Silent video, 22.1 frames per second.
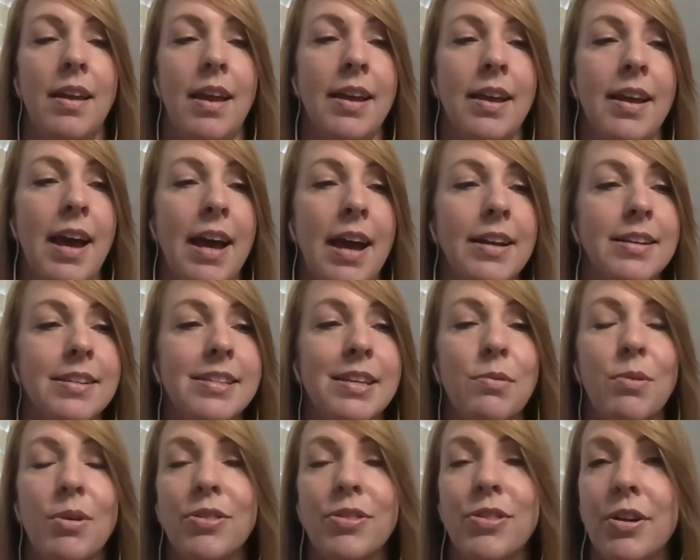and kind of
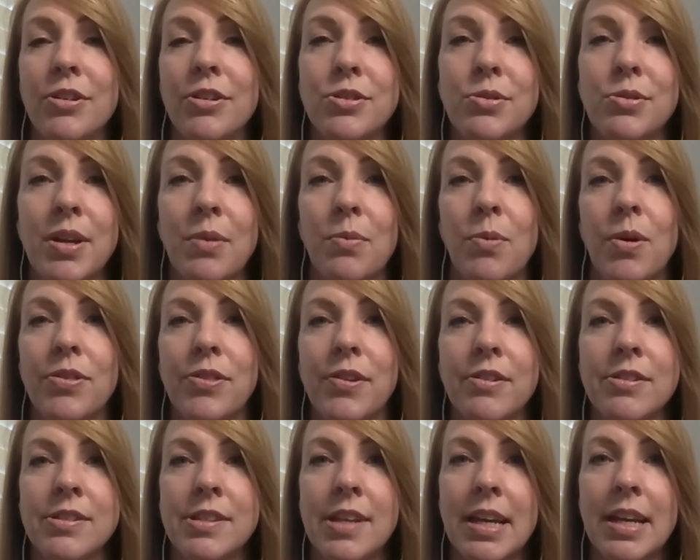see what they're doing and what
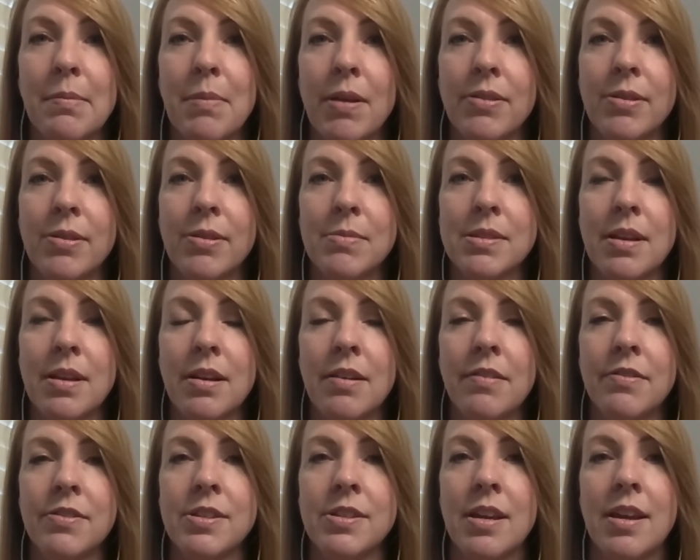they're saying about
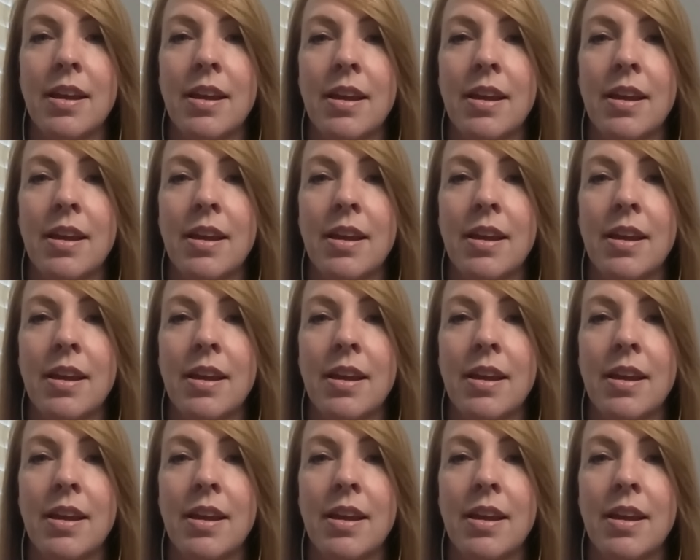themselves.